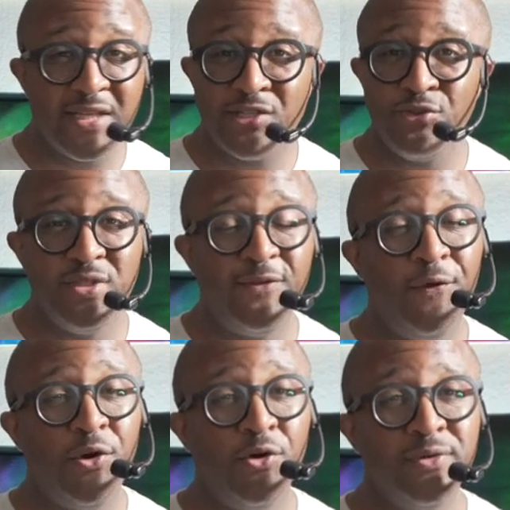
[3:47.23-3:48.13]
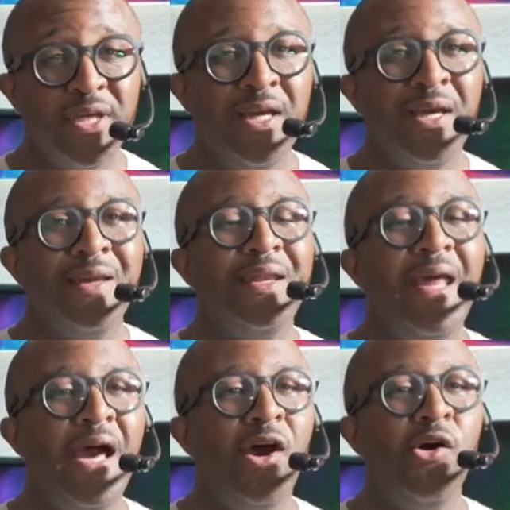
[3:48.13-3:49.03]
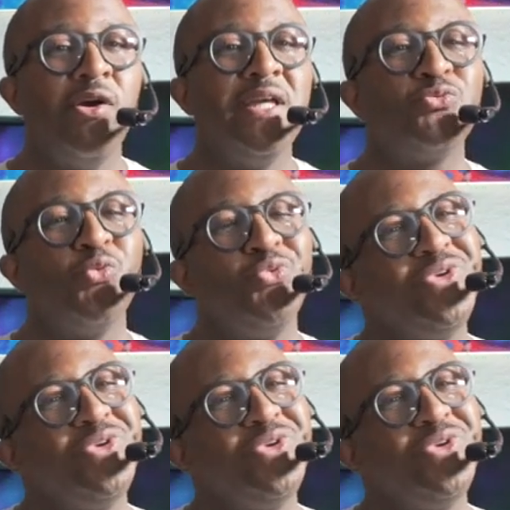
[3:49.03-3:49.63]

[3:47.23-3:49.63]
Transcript: too difficult. Now, it's when